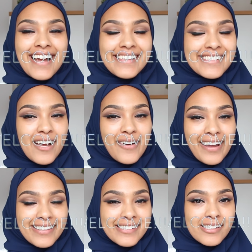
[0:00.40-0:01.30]
guys,
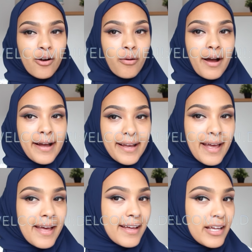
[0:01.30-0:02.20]
okay, so I
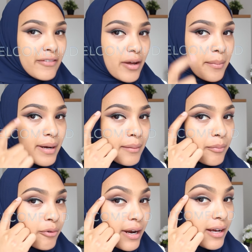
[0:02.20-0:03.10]
have my
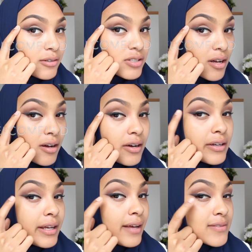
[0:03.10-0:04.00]
brows
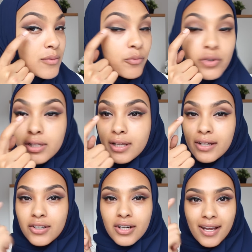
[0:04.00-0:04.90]
on. I have some wing
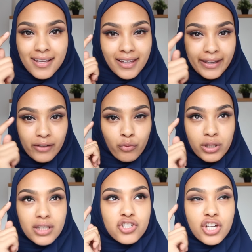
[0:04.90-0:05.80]
liner and like a
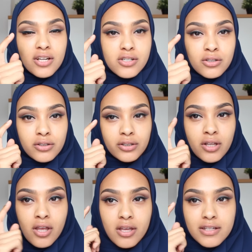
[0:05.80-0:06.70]
really gentle
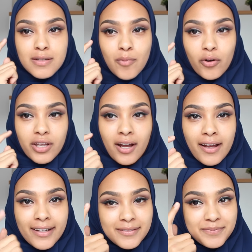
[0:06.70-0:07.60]
smoky
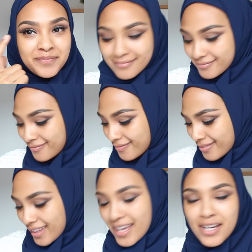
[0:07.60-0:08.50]
eye.
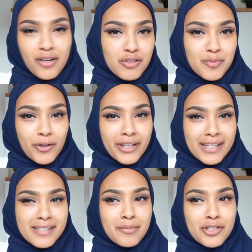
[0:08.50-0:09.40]
I didn't know smoky
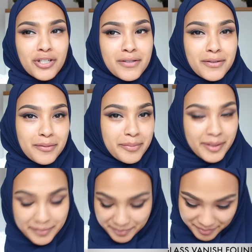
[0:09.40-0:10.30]
eyes could be gentle, but